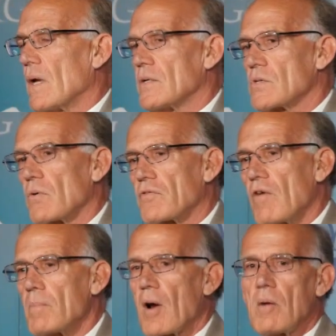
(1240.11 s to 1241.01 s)
And so
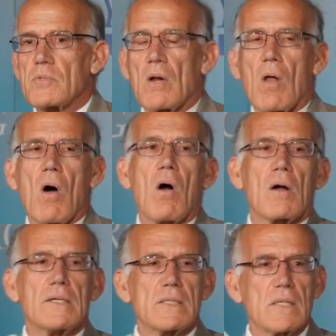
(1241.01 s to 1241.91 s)
Trump comes
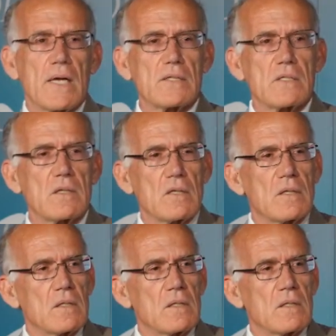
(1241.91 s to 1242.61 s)
along and says,